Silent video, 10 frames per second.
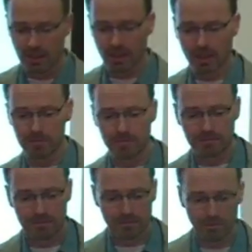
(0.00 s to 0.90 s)
One
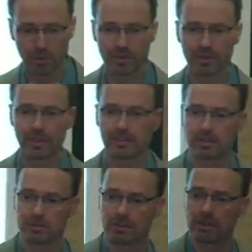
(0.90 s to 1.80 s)
of the things that
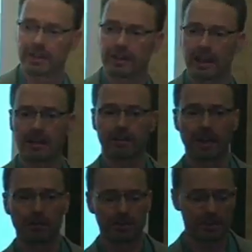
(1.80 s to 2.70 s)
was glaring out of that was